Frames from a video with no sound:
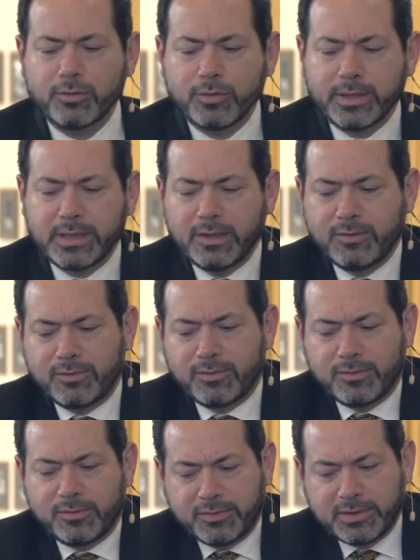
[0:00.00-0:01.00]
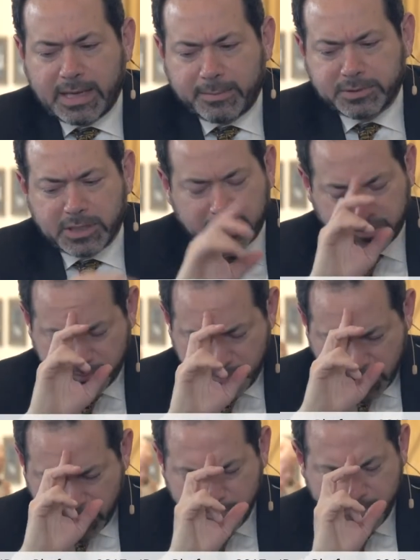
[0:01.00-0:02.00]
you're doing these snapshots,
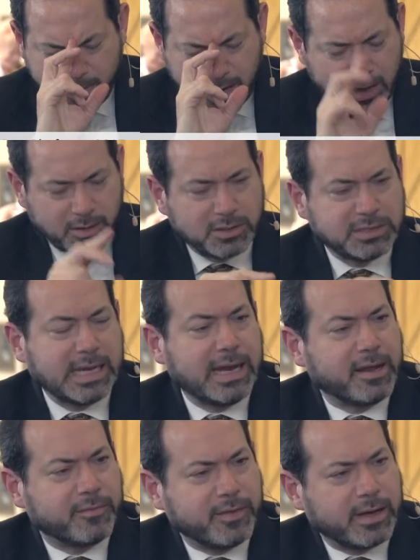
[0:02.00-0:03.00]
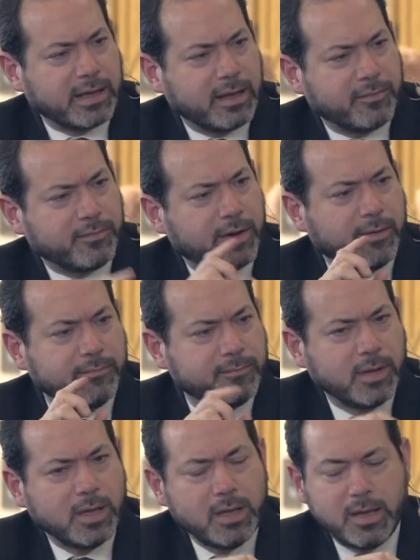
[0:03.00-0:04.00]
my understanding, if
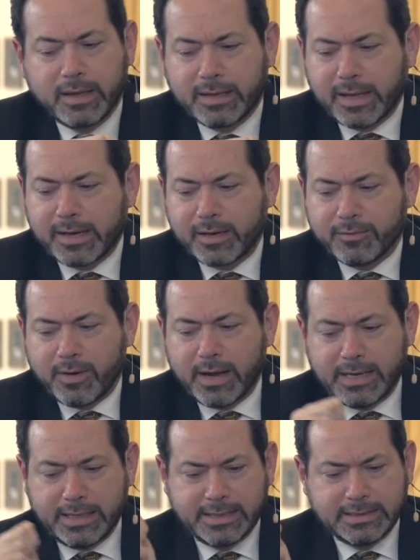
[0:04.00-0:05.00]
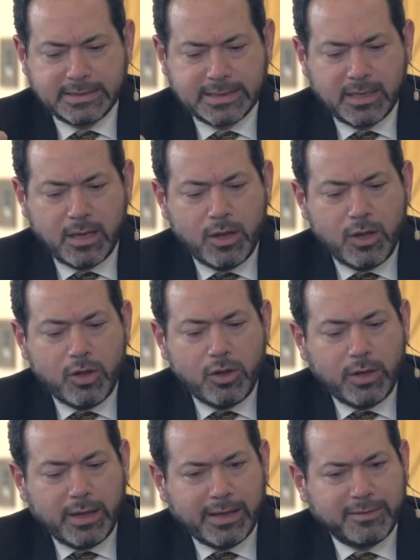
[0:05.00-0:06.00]
I'm getting it right, is
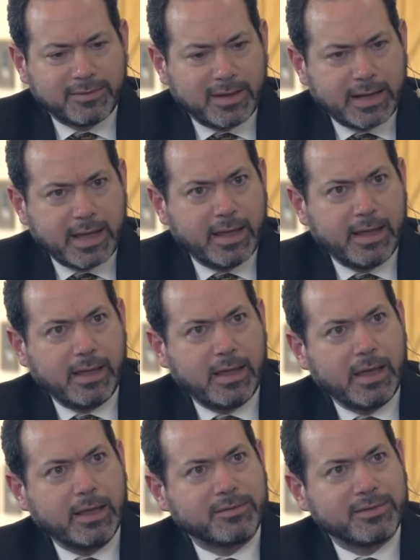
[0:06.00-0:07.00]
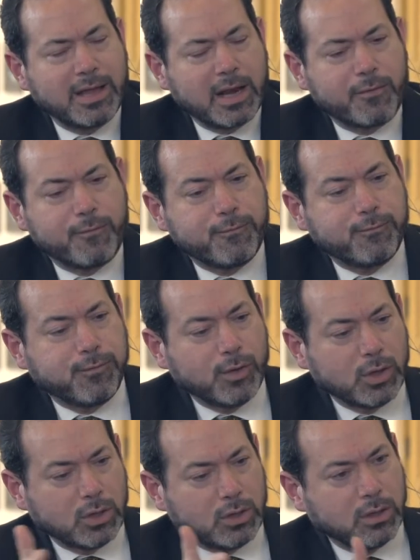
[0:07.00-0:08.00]
it's not a
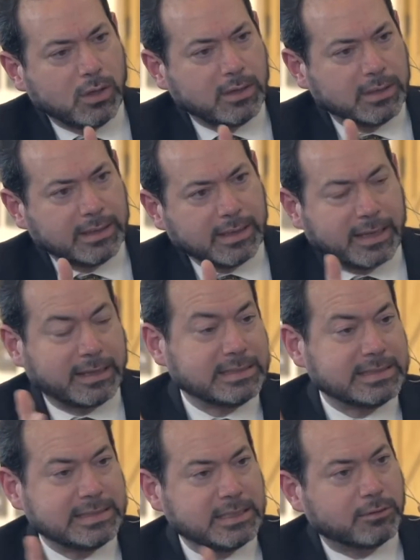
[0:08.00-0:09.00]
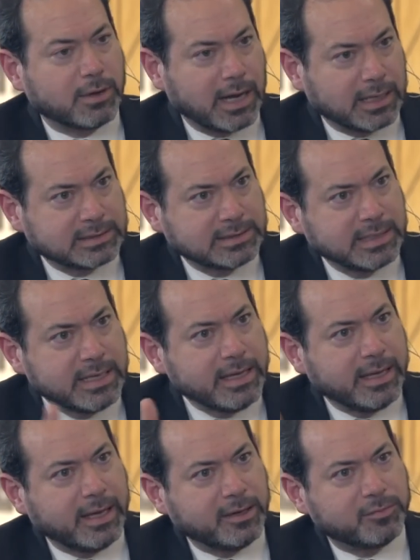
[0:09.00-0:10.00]
full like Xerox.
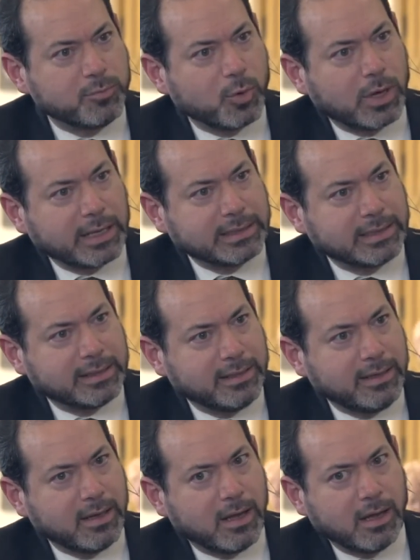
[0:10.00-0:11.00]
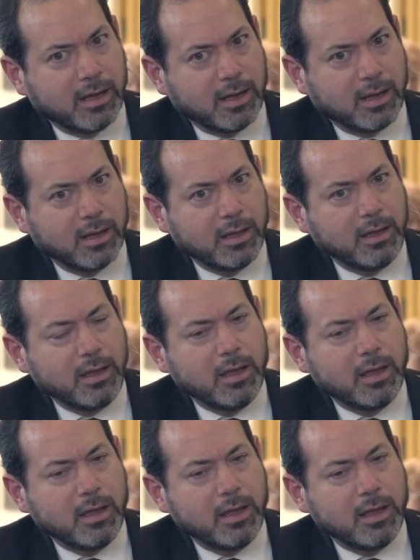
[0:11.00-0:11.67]
It's more like a